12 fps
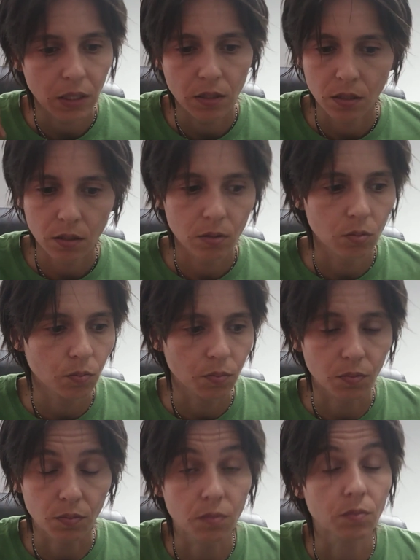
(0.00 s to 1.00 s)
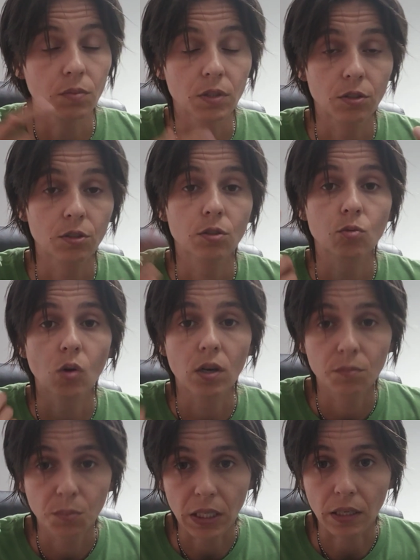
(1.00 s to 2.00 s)
to, it's just one
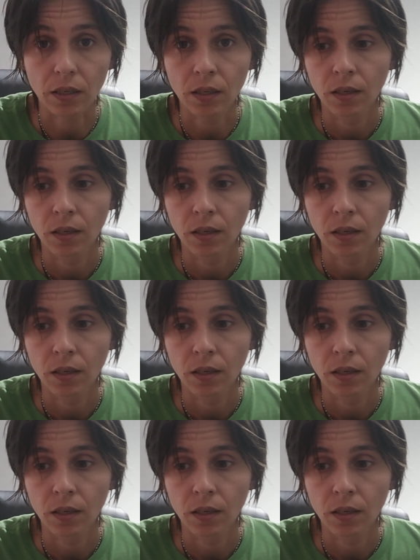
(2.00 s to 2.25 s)
of me.